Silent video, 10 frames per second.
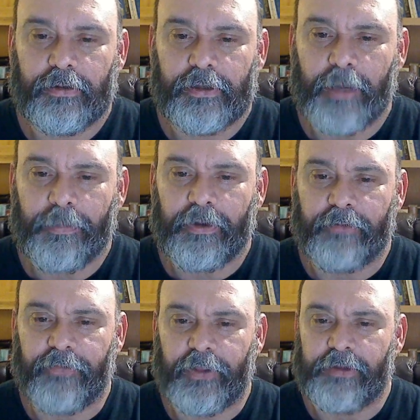couple
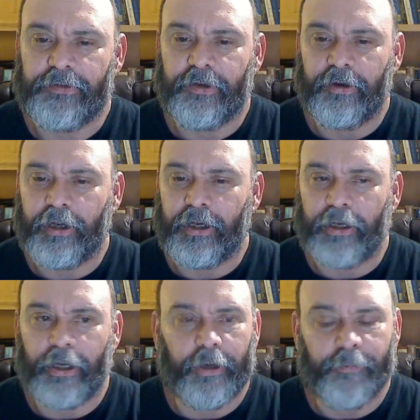of things here,
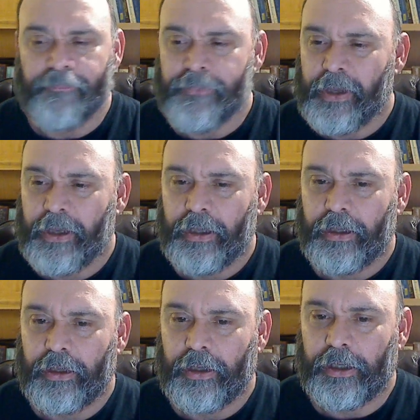and
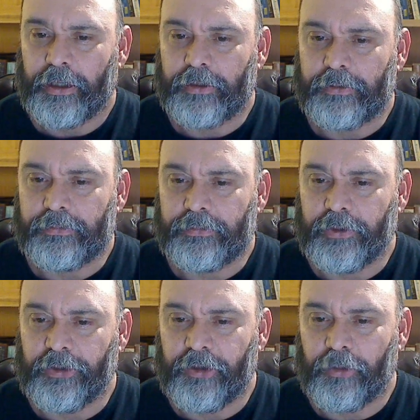
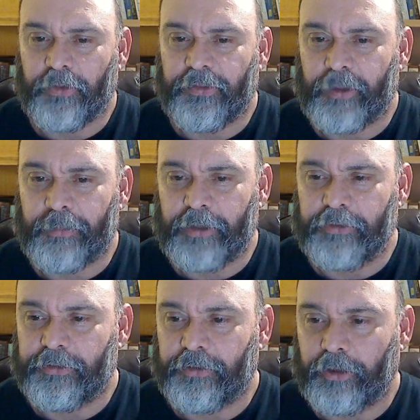we'll deal with them in
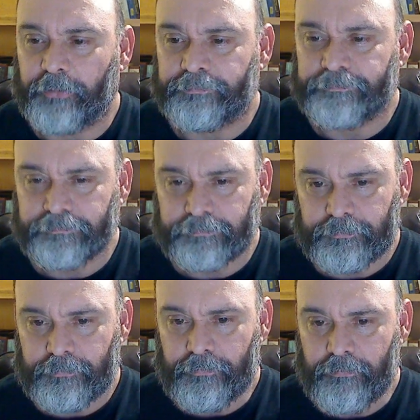turn.
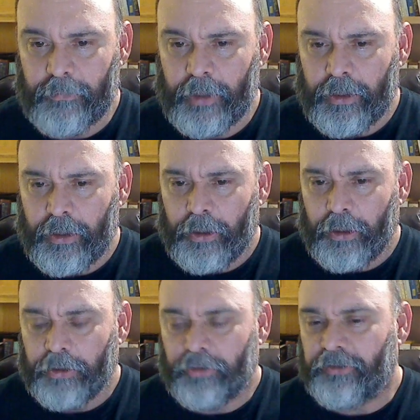
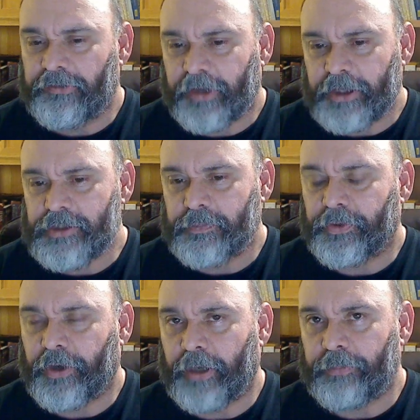Your discussion
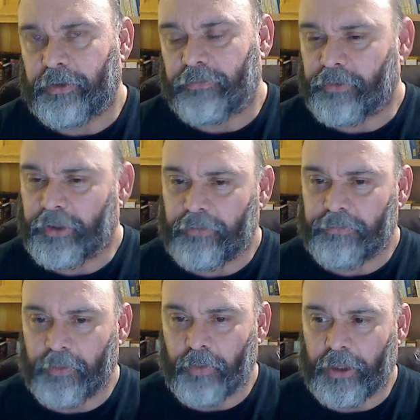prompt, and forgive
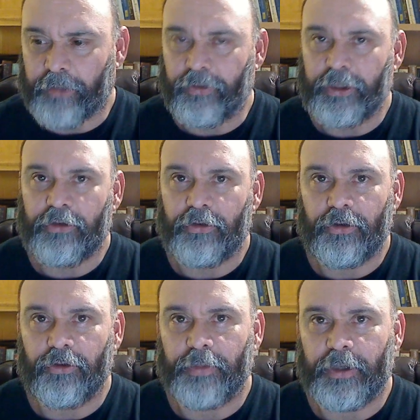me while I read to
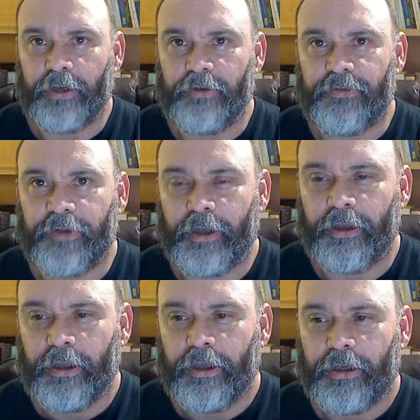you, but it's
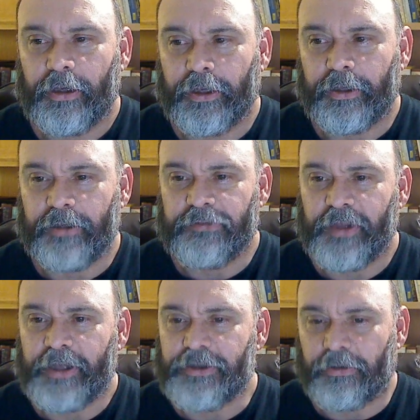
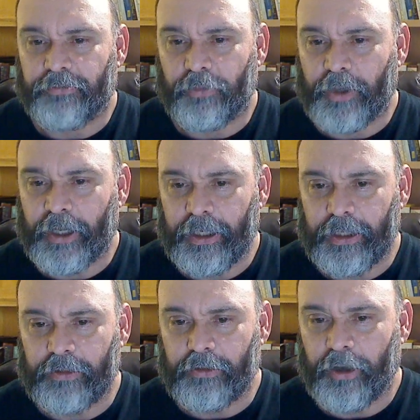essential for what I
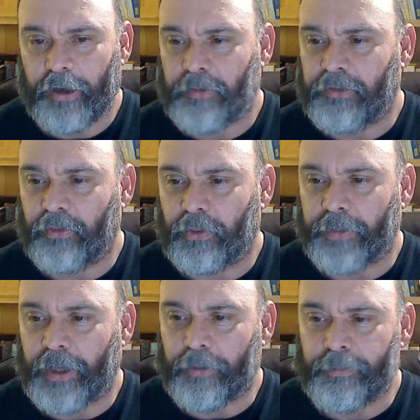need to talk with you
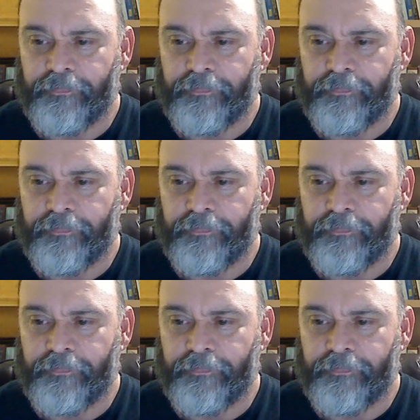about.